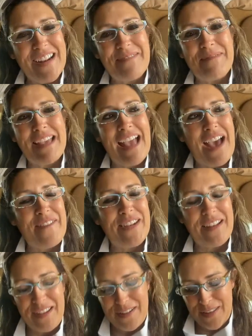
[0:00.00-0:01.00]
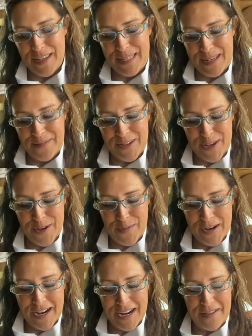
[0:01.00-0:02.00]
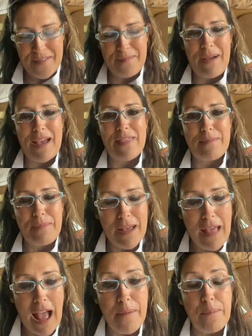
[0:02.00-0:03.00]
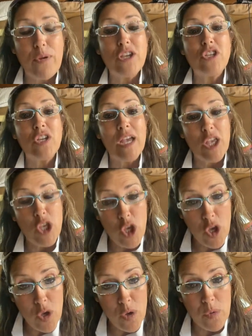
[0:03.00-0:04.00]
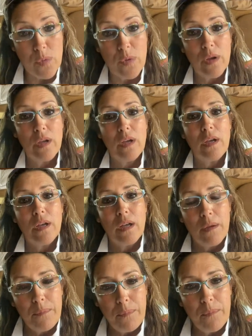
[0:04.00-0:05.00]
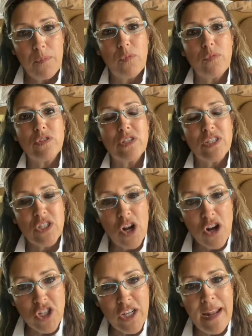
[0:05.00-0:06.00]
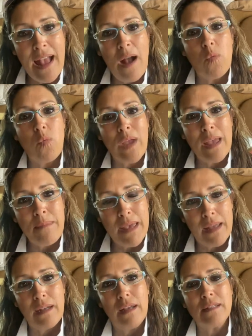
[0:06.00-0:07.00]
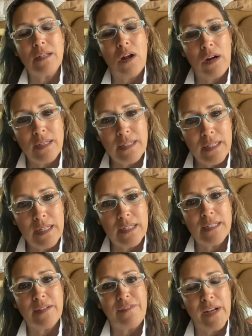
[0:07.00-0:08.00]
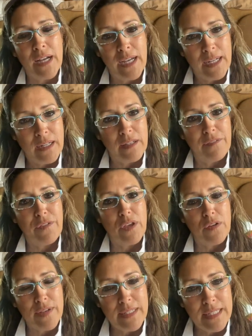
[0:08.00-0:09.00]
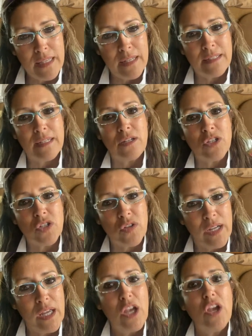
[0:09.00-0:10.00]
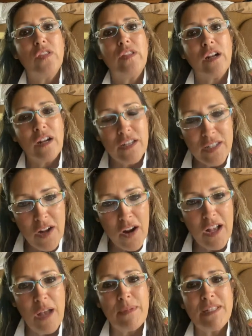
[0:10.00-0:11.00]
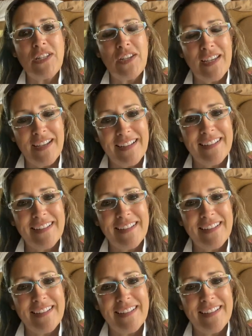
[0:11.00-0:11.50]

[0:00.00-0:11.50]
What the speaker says: going to be having, listen, you are going to, I appreciate you searching out women. As hard as it is to find the few of us in this industry, they're going to start coming to you.